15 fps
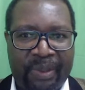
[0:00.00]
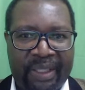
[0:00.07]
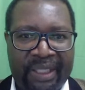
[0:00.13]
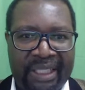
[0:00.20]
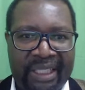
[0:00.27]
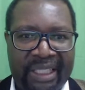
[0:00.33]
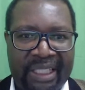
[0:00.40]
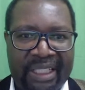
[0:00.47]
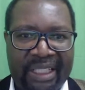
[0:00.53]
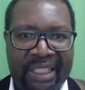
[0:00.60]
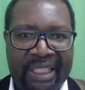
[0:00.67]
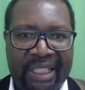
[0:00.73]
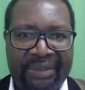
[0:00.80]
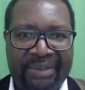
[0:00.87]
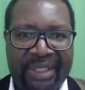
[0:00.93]
and then the
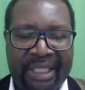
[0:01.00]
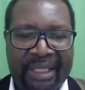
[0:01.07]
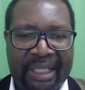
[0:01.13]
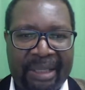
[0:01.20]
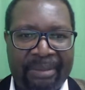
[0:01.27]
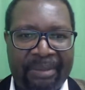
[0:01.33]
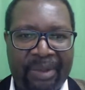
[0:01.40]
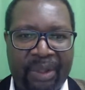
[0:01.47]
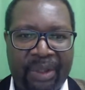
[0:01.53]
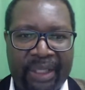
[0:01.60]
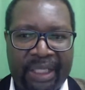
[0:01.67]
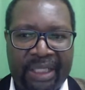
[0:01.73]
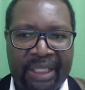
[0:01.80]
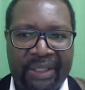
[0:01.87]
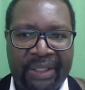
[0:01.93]
day after I'm
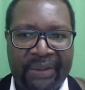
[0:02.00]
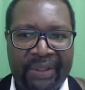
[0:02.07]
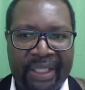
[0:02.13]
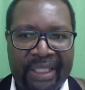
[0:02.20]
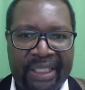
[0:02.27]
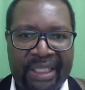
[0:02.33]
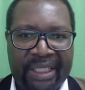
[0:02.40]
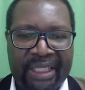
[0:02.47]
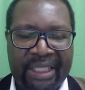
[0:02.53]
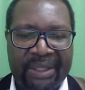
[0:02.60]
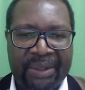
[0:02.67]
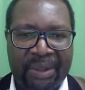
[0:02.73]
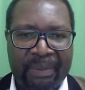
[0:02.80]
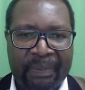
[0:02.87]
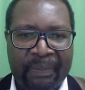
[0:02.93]
already in the United
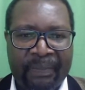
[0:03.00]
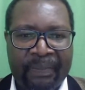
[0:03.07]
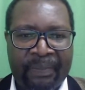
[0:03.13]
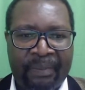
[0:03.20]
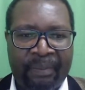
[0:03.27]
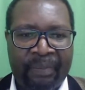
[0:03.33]
Kingdom.